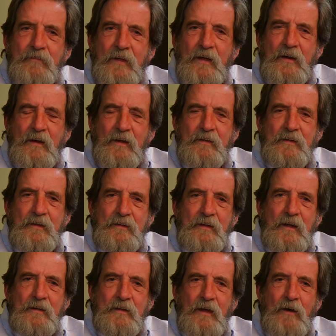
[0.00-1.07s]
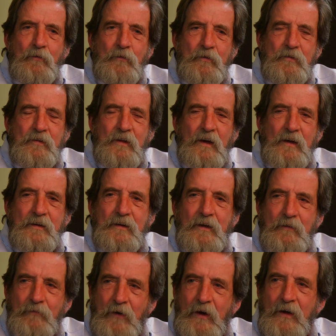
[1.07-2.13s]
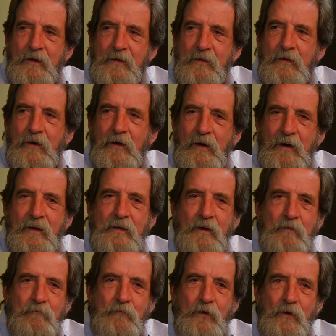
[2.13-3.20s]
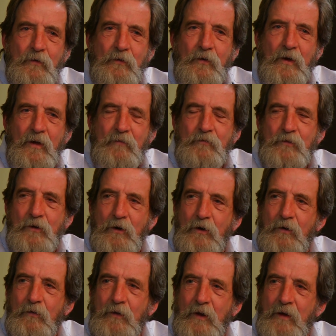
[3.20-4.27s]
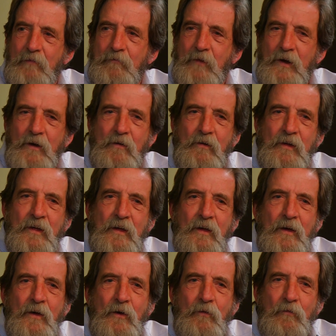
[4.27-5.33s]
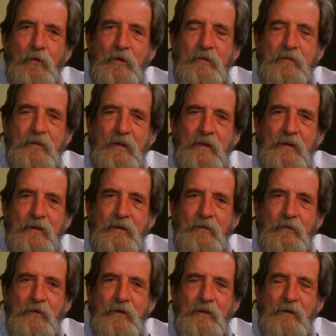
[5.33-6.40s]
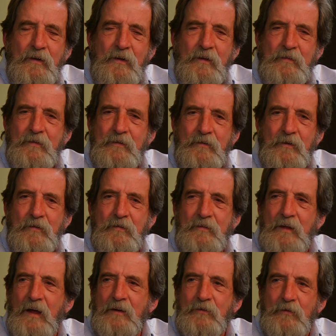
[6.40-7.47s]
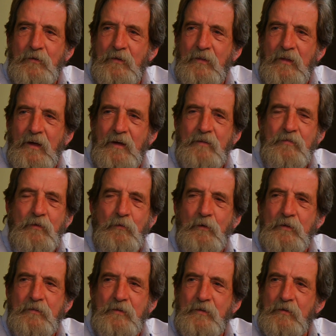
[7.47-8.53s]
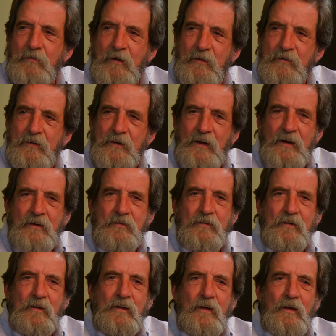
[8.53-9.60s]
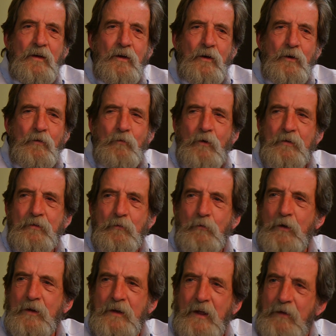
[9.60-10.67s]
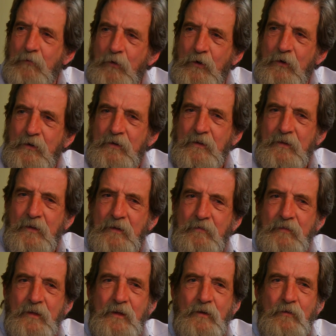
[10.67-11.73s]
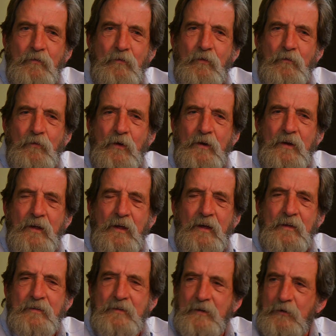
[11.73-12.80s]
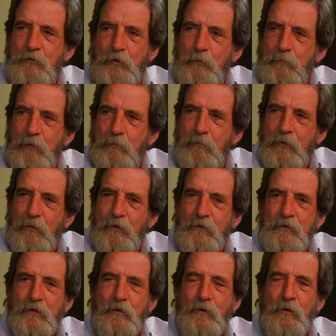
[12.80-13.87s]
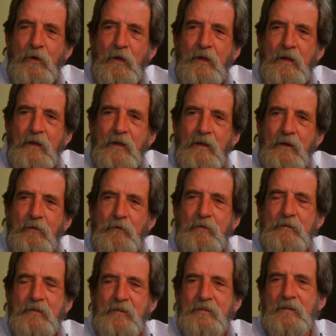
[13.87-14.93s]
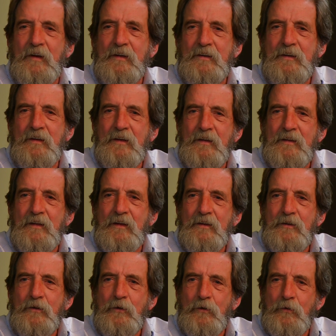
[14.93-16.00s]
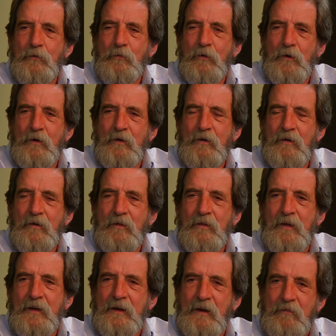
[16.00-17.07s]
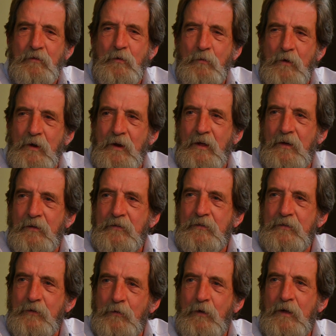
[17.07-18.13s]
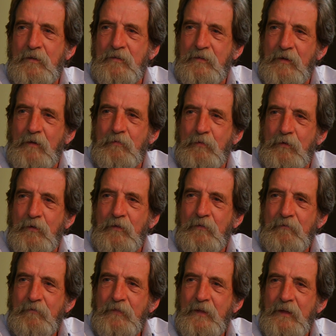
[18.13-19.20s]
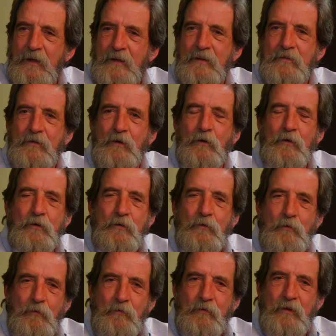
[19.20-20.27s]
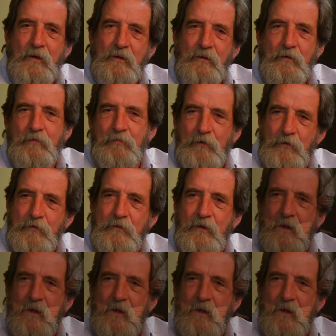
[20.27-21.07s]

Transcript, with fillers: and I think that that was the idea behind the "Hi, I'm Bill, and I'm Joe, and I'm Mary," was that it, it isn't your stature in life, it wasn't your education, it wasn't what neighborhood you lived in, what ethnic group you belonged to. It was this idea that you were like everyone else. You had suffered, and so you would say your first